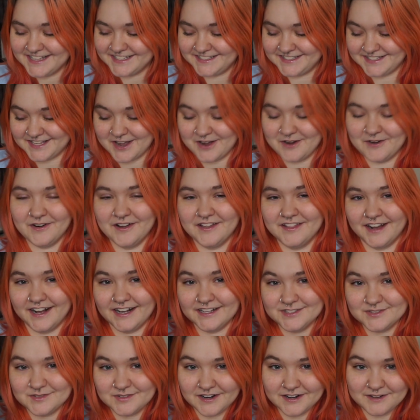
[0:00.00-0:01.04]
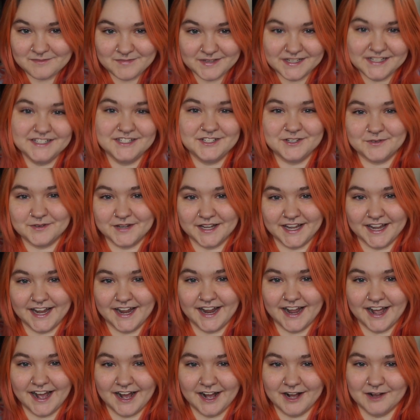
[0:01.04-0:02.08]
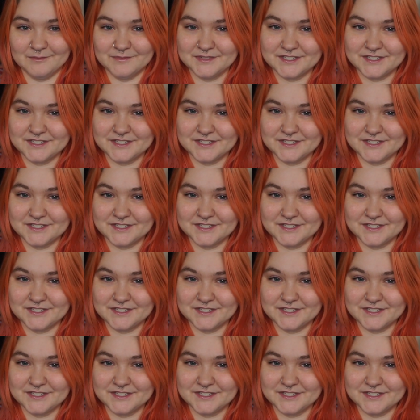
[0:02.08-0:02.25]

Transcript: so that's what I've been doing um,